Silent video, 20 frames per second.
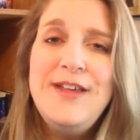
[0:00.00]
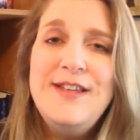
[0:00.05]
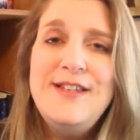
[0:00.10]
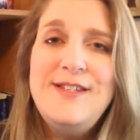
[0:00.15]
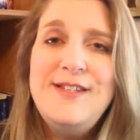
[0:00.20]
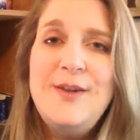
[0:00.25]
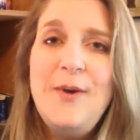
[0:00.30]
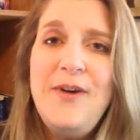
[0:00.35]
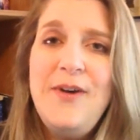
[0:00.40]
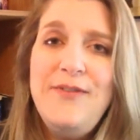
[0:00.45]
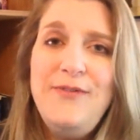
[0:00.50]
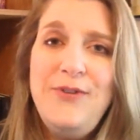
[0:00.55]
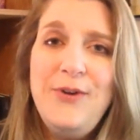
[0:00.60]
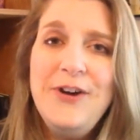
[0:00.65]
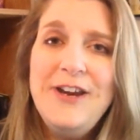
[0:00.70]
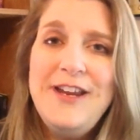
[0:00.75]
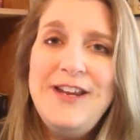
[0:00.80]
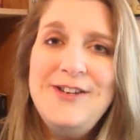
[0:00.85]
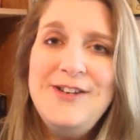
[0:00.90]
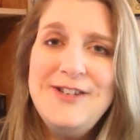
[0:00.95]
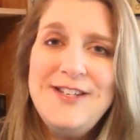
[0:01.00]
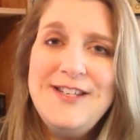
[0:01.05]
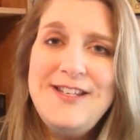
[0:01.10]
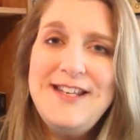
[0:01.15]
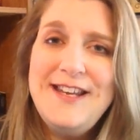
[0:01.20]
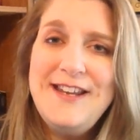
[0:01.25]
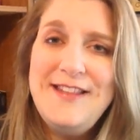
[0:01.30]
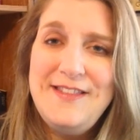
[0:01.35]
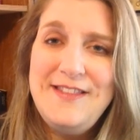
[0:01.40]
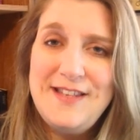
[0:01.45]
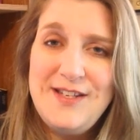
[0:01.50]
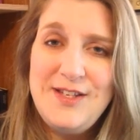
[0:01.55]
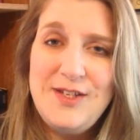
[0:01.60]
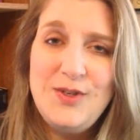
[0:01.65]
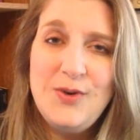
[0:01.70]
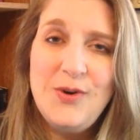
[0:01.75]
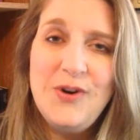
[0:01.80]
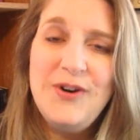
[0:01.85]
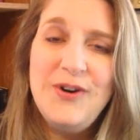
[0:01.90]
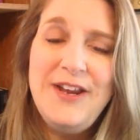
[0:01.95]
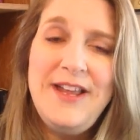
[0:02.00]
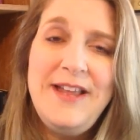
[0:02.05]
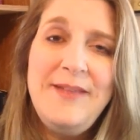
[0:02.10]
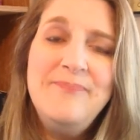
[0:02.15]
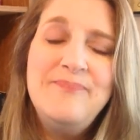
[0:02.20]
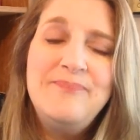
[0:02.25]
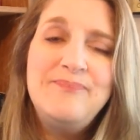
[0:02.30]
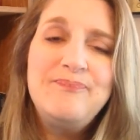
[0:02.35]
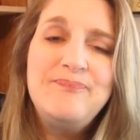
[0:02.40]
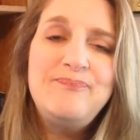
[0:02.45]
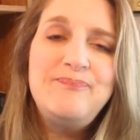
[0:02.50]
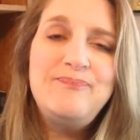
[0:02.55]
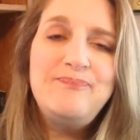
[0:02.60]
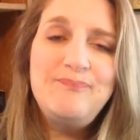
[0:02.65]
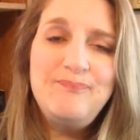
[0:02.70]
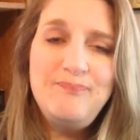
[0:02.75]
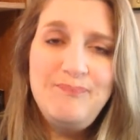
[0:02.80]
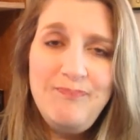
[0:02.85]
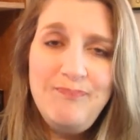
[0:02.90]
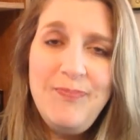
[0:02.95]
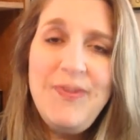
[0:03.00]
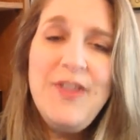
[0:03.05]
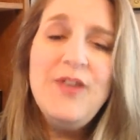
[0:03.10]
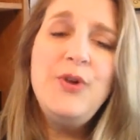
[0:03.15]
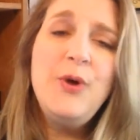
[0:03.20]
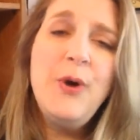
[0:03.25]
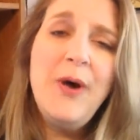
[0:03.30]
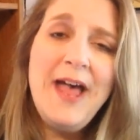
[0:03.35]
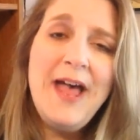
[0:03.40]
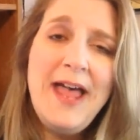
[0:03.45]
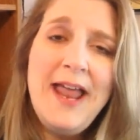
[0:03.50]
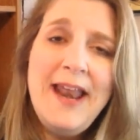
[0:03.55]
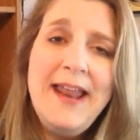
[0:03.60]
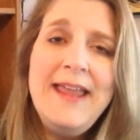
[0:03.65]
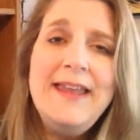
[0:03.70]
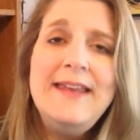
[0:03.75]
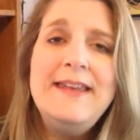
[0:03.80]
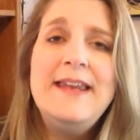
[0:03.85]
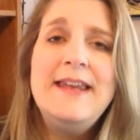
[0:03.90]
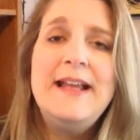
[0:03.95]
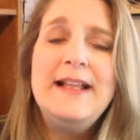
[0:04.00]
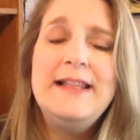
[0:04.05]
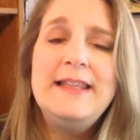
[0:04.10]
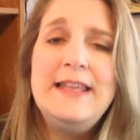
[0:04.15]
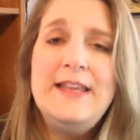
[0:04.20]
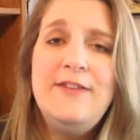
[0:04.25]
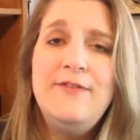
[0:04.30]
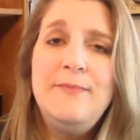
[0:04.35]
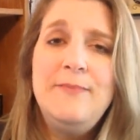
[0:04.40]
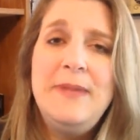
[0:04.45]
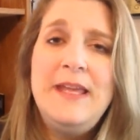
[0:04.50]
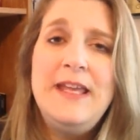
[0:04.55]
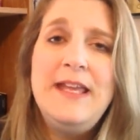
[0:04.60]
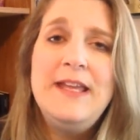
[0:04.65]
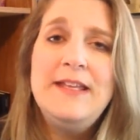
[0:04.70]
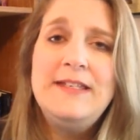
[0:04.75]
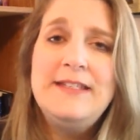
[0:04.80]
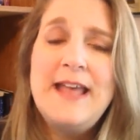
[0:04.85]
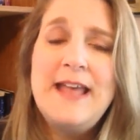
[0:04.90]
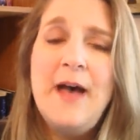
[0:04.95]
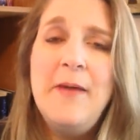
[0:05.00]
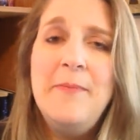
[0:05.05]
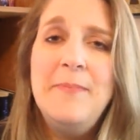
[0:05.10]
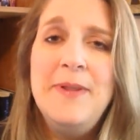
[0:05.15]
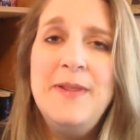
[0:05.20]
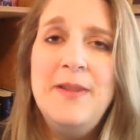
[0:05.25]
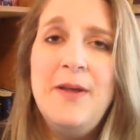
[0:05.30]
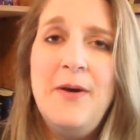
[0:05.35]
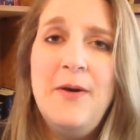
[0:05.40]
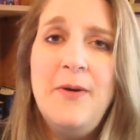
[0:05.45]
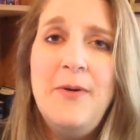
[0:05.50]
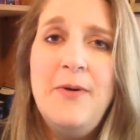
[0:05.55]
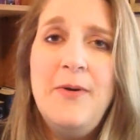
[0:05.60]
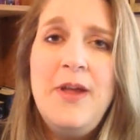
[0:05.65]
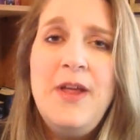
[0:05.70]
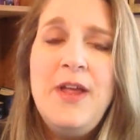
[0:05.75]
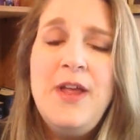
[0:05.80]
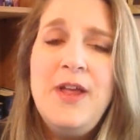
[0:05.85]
So if you're interested in this story, go ahead and leave me down below